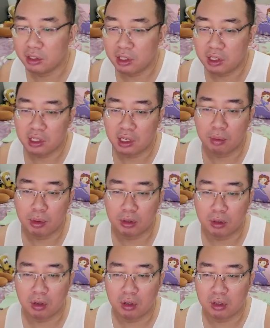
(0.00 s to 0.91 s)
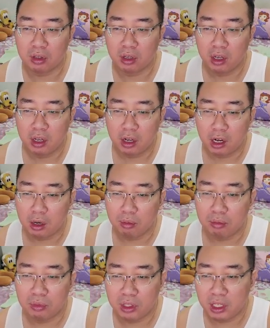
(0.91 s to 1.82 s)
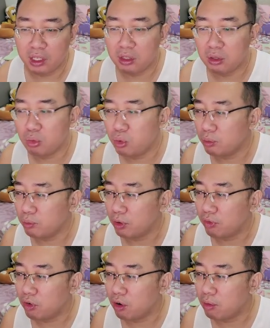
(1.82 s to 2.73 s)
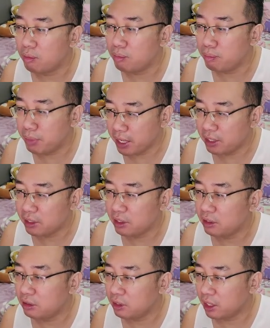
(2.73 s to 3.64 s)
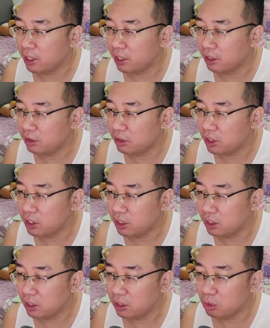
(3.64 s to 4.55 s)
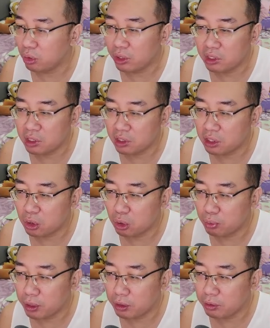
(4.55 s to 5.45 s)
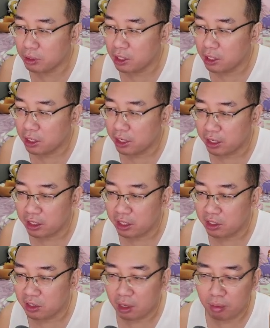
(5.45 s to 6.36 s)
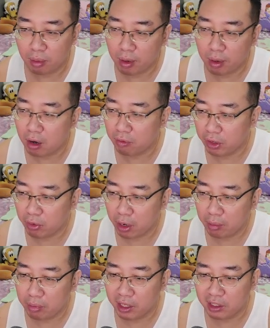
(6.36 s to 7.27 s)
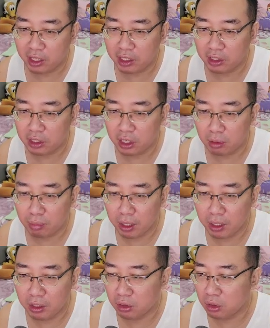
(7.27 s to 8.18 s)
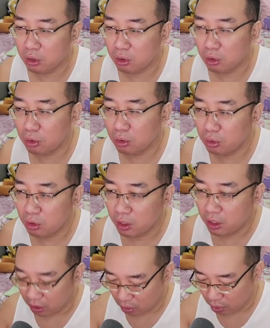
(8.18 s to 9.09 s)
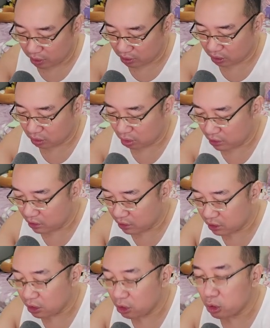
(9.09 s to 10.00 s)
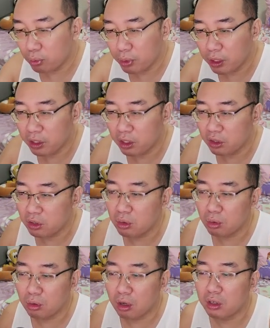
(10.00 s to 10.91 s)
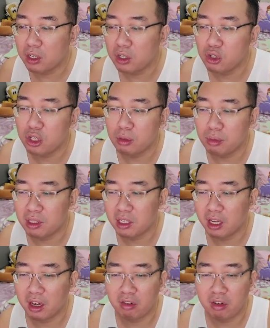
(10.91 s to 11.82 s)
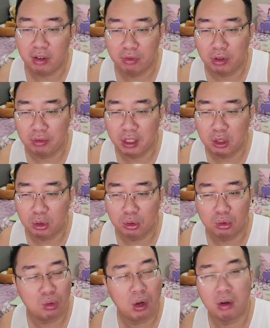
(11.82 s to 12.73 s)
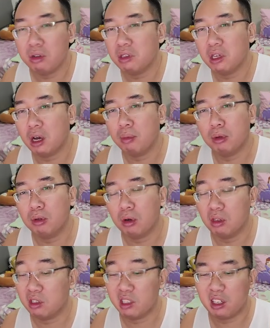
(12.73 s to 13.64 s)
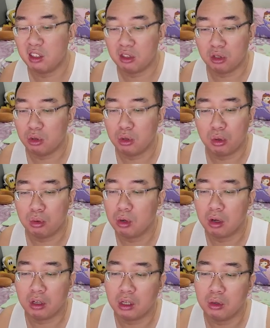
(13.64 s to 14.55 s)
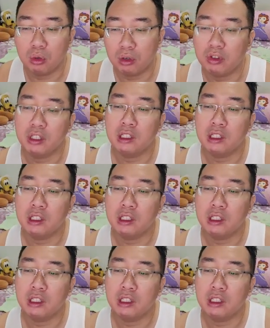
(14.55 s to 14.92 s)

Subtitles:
Singapore dollars. This would perform better than the 2060 Super, and it has same amount of VRAM at 8GB. So when the 2060 Super is no longer cheap, it's like 150 to 200 Singapore dollars, then it's no longer worth it.